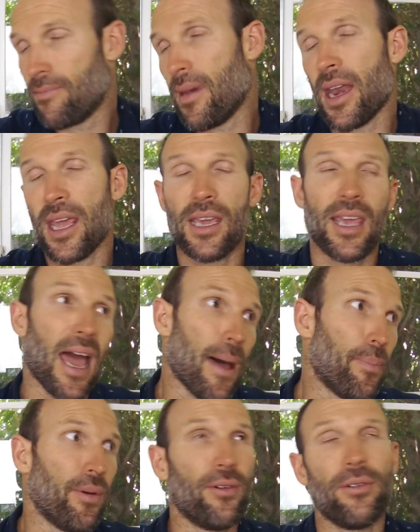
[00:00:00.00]
money,
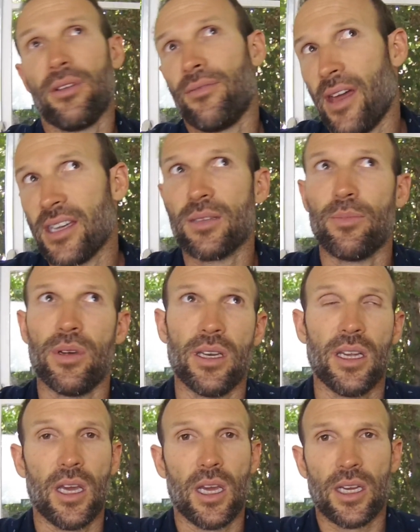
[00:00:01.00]
capital,
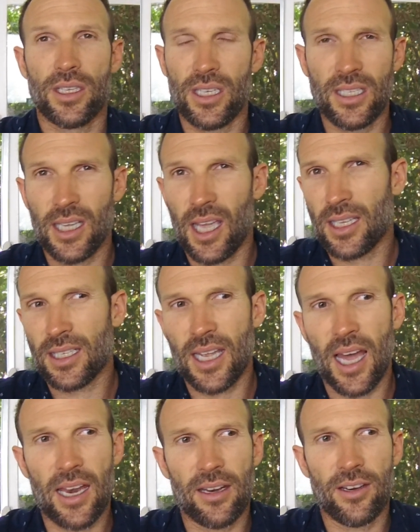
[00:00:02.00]
investment, just to get
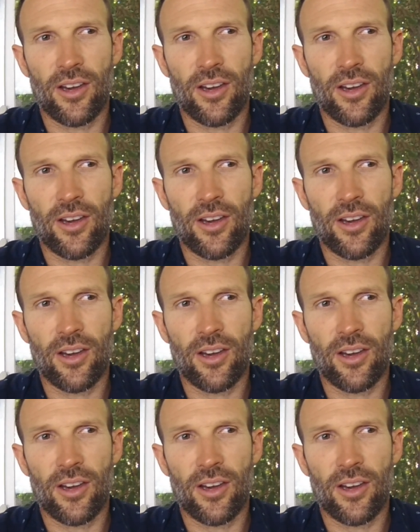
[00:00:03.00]
started.